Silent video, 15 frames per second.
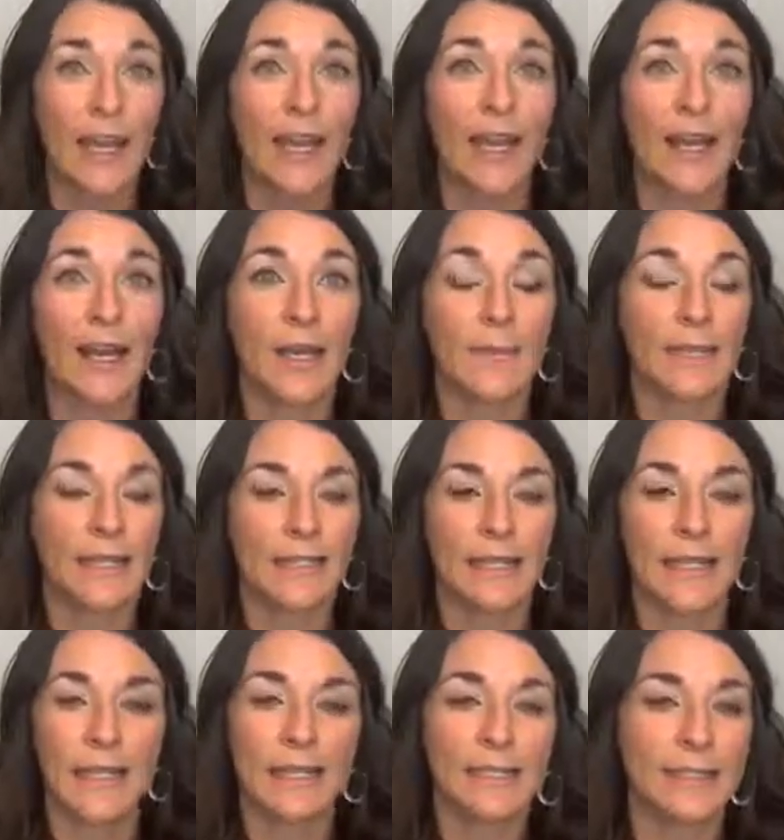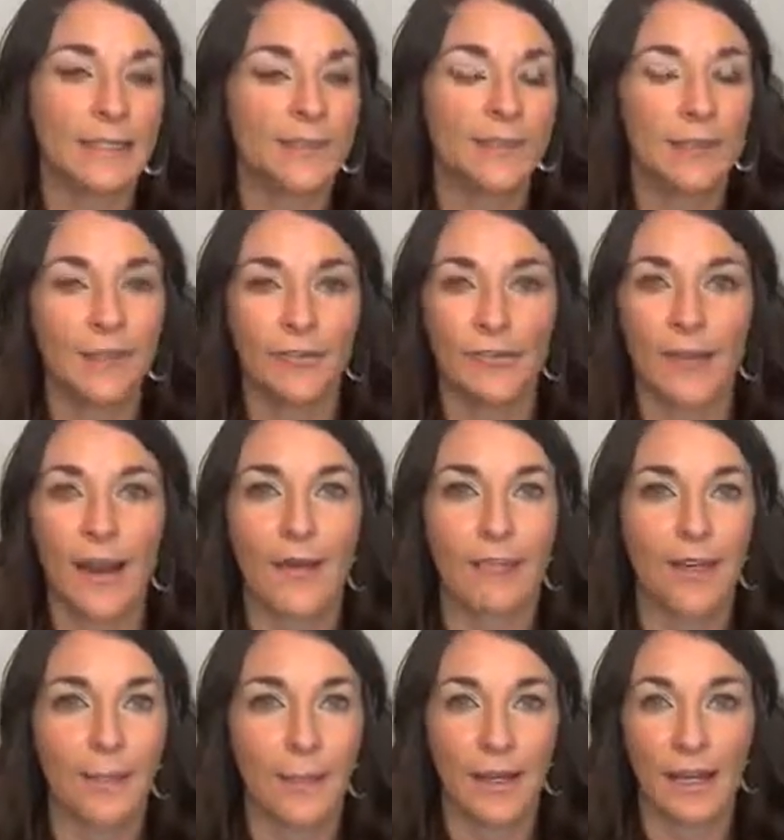Because I think it's different for
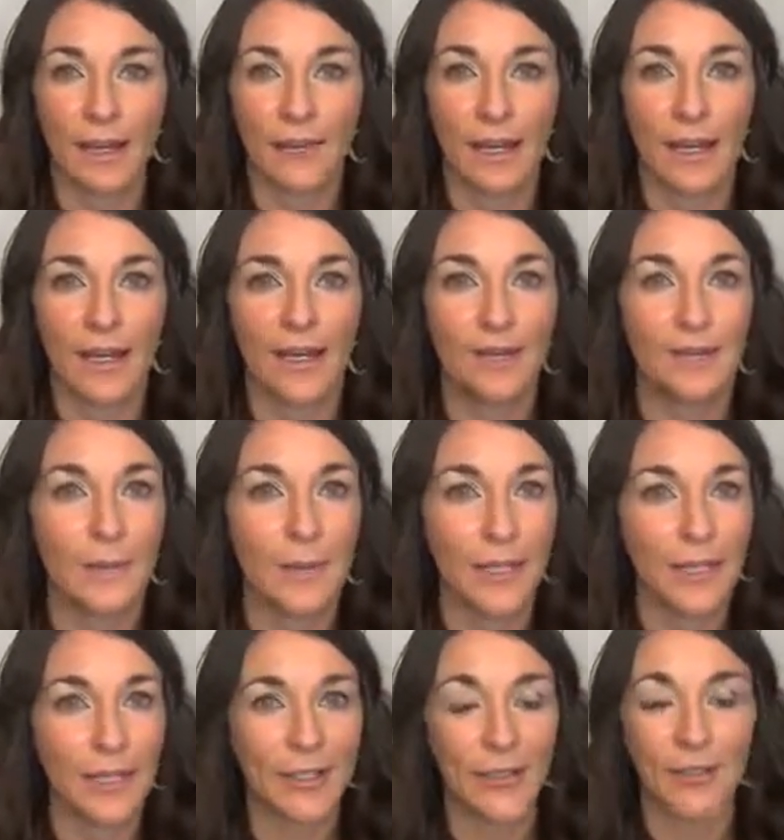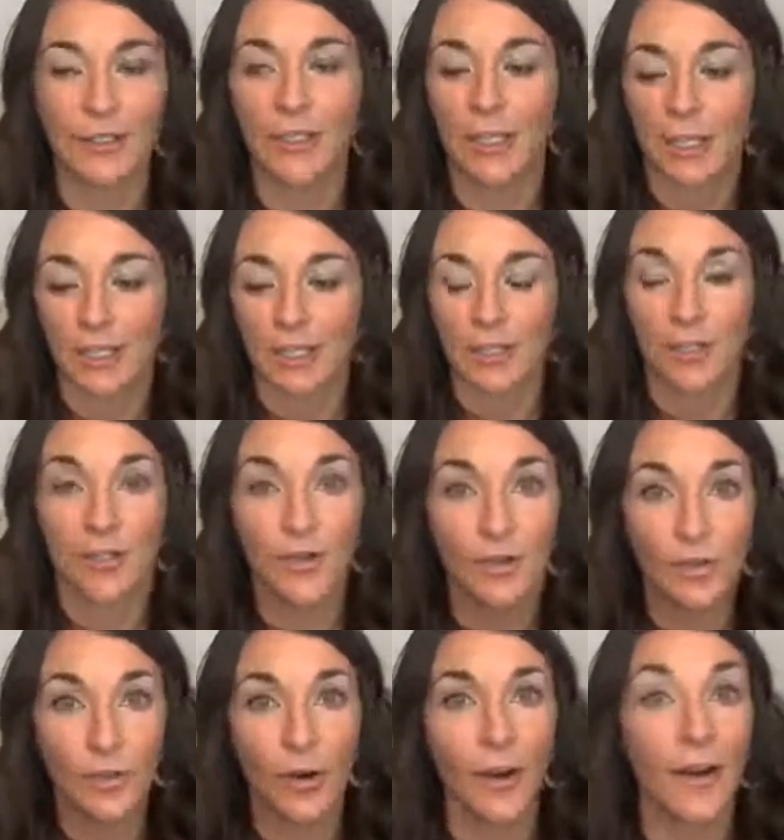everybody, right? Depending on who
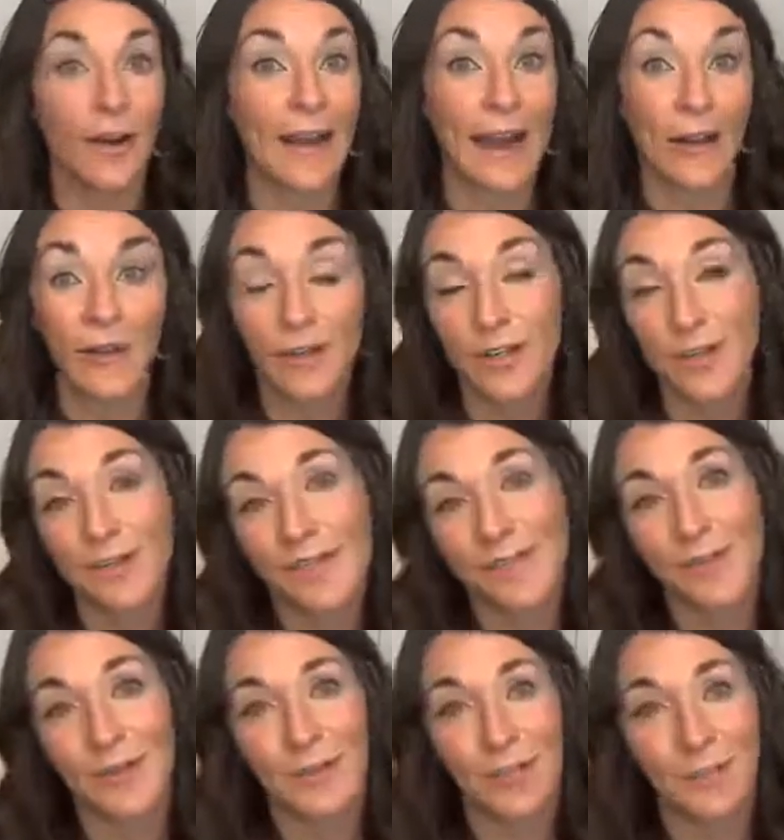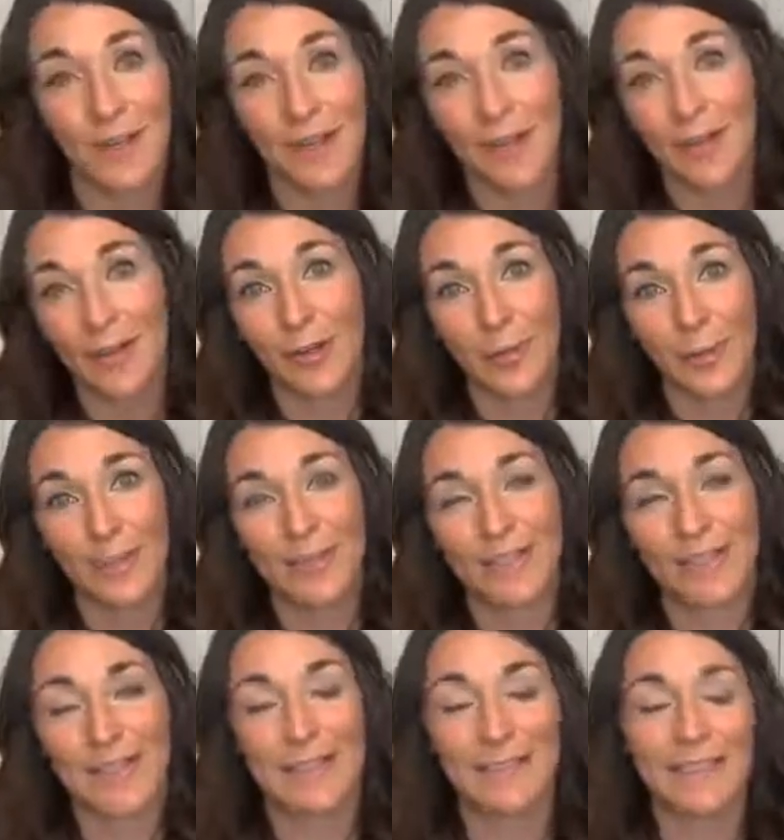you are, how you're using social media, your
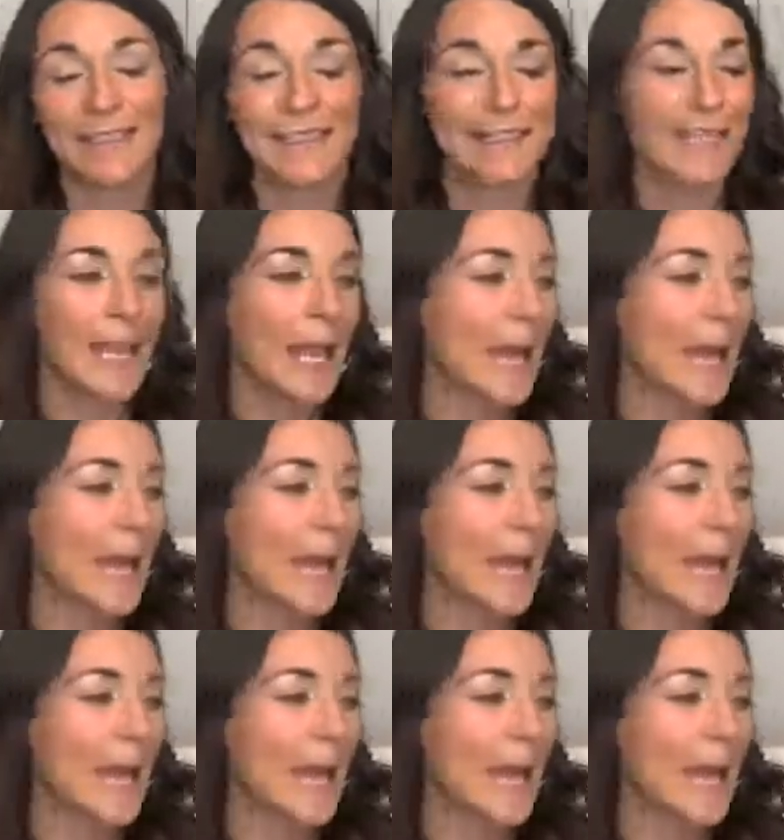personalities.